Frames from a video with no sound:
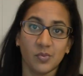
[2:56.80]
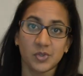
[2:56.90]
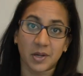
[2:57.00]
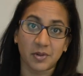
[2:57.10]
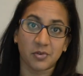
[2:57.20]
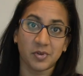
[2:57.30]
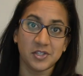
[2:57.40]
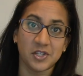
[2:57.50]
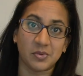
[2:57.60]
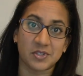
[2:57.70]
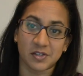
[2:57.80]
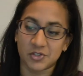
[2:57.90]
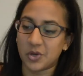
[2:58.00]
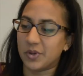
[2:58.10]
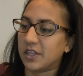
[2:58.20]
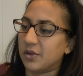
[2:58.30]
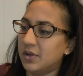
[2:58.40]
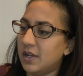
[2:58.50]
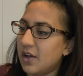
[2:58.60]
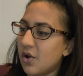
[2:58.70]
which I'm going to read to you instead of showing you.